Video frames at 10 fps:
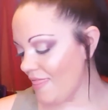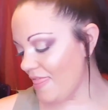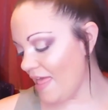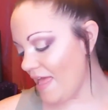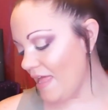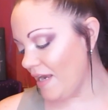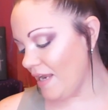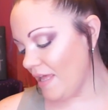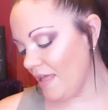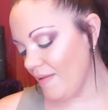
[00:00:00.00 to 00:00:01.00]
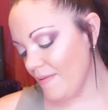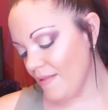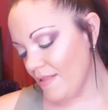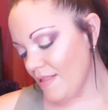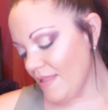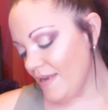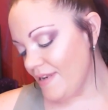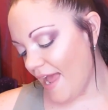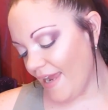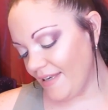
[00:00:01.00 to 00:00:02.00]
And then
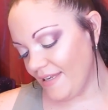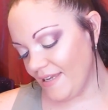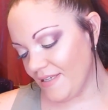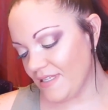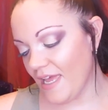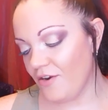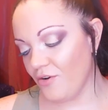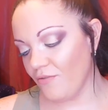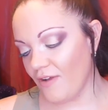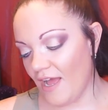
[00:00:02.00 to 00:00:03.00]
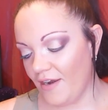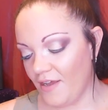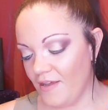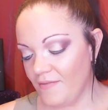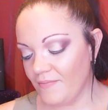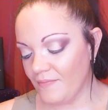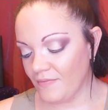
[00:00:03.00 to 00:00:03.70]
90s and Nirvana.